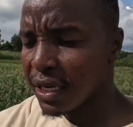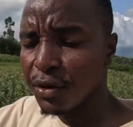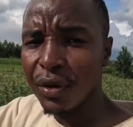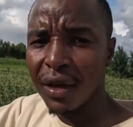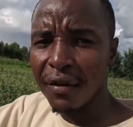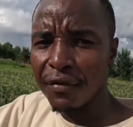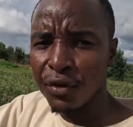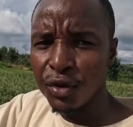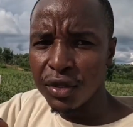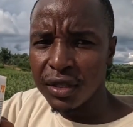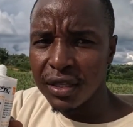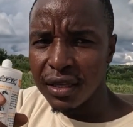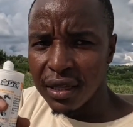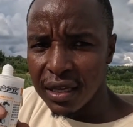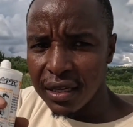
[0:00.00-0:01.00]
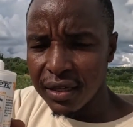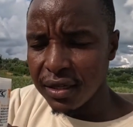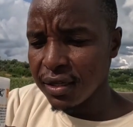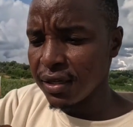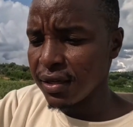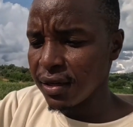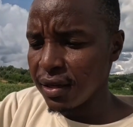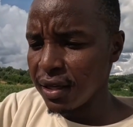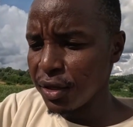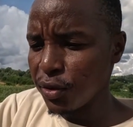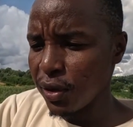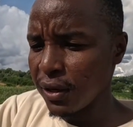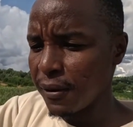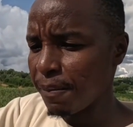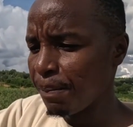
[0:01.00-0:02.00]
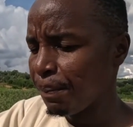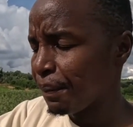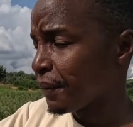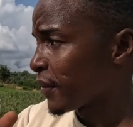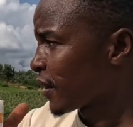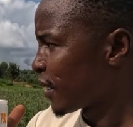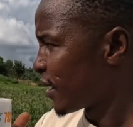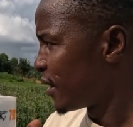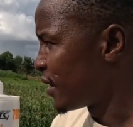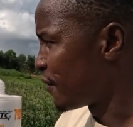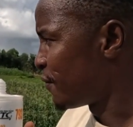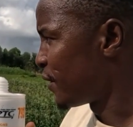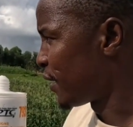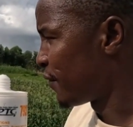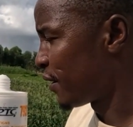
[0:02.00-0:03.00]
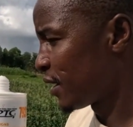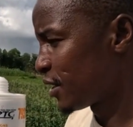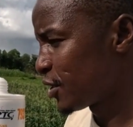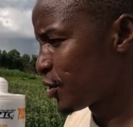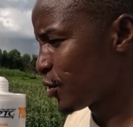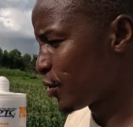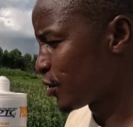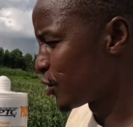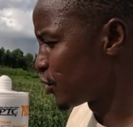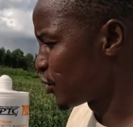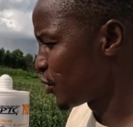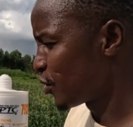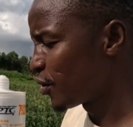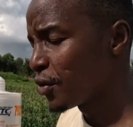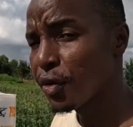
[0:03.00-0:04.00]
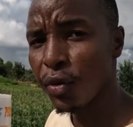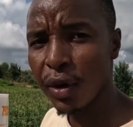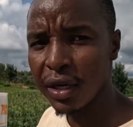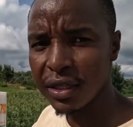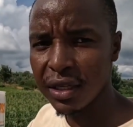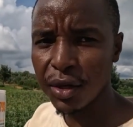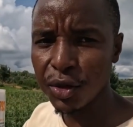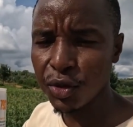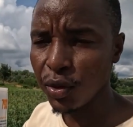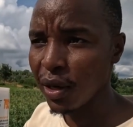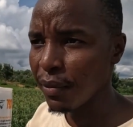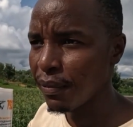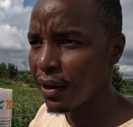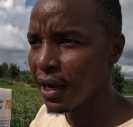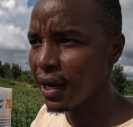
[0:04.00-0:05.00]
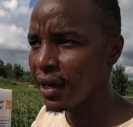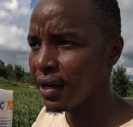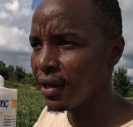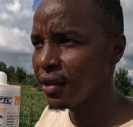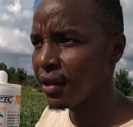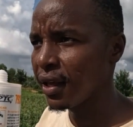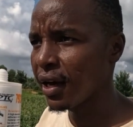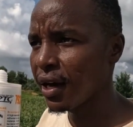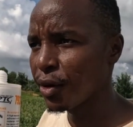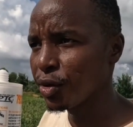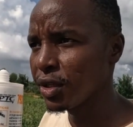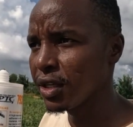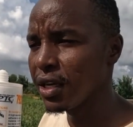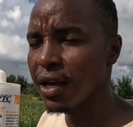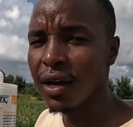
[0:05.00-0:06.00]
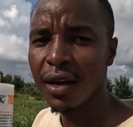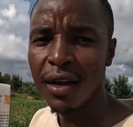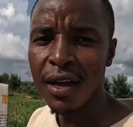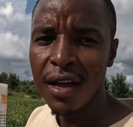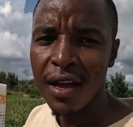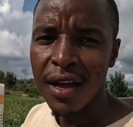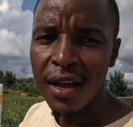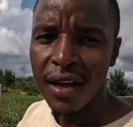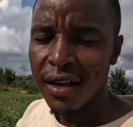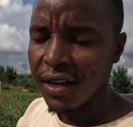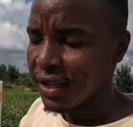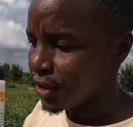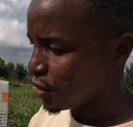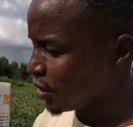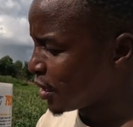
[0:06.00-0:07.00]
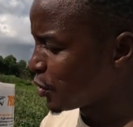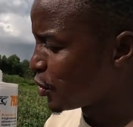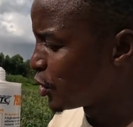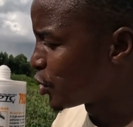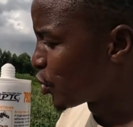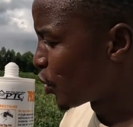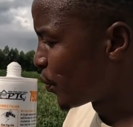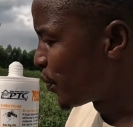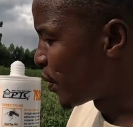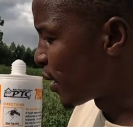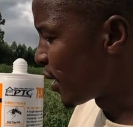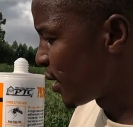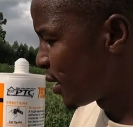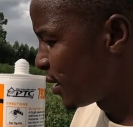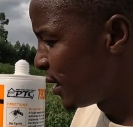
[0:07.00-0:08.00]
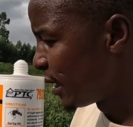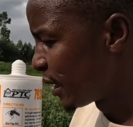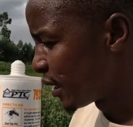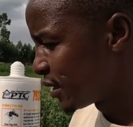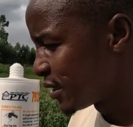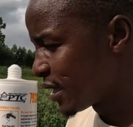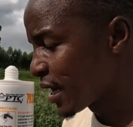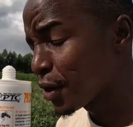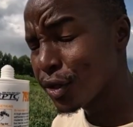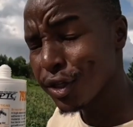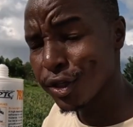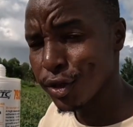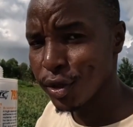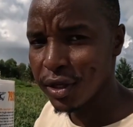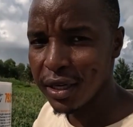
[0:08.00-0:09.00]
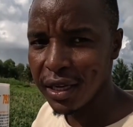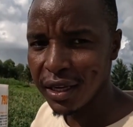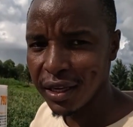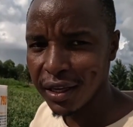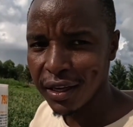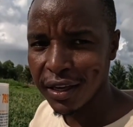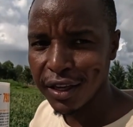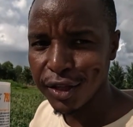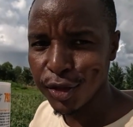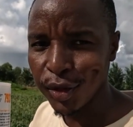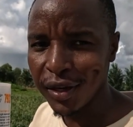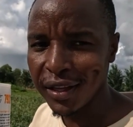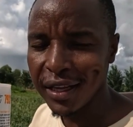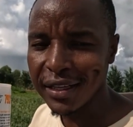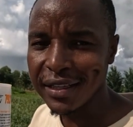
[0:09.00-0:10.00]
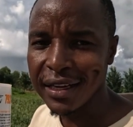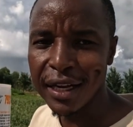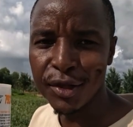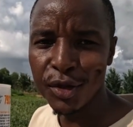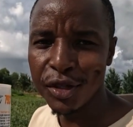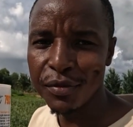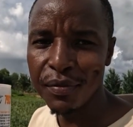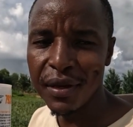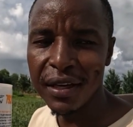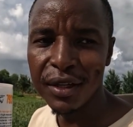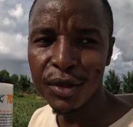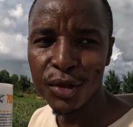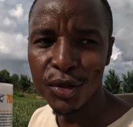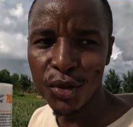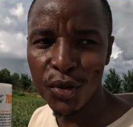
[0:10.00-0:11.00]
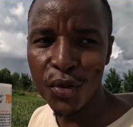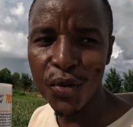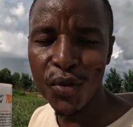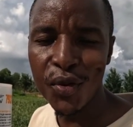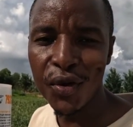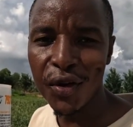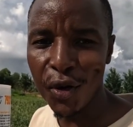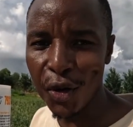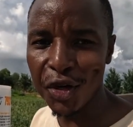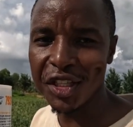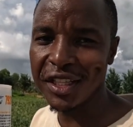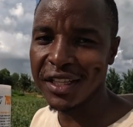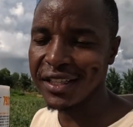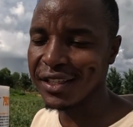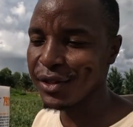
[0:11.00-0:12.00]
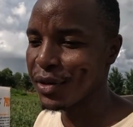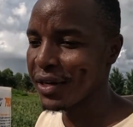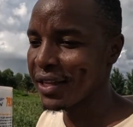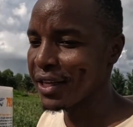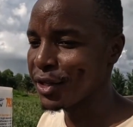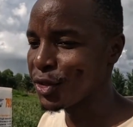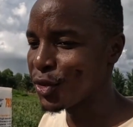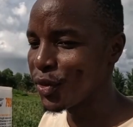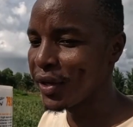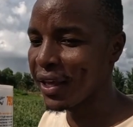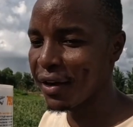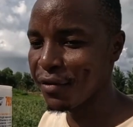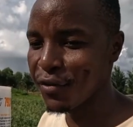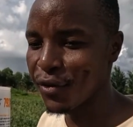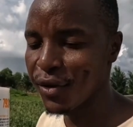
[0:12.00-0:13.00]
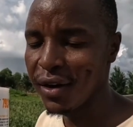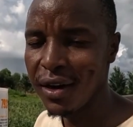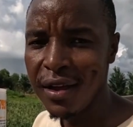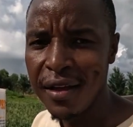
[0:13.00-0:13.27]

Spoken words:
that we have used this one. They're very, very strong. So we want now to apply in the house here so that we stop leakage. The house is not leaking. It's only that Nasto is being too cautious, or rather too careful,